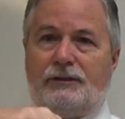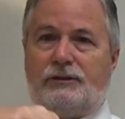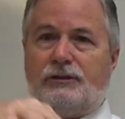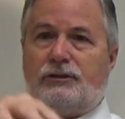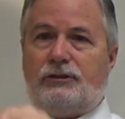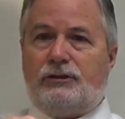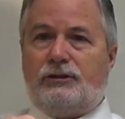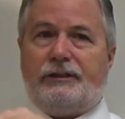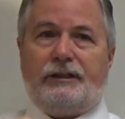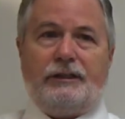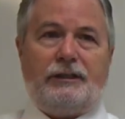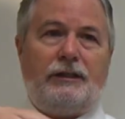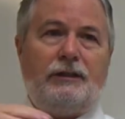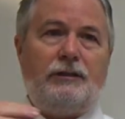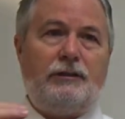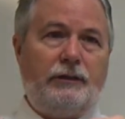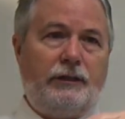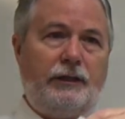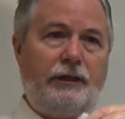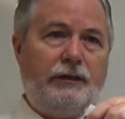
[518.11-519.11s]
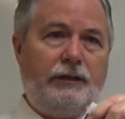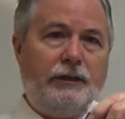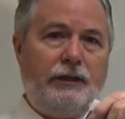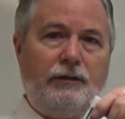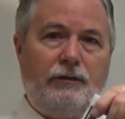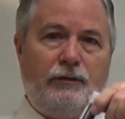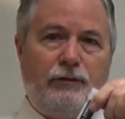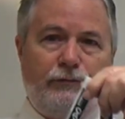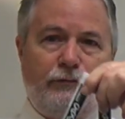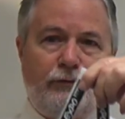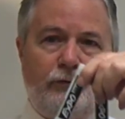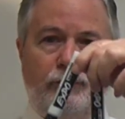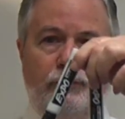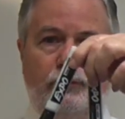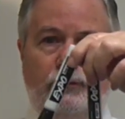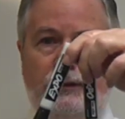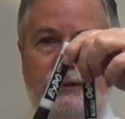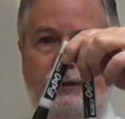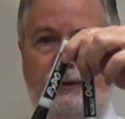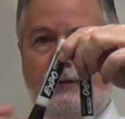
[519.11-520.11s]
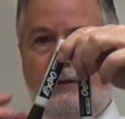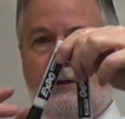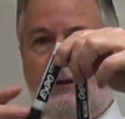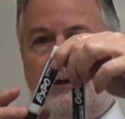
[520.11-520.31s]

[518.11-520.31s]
that you stick in, you can eat your food with.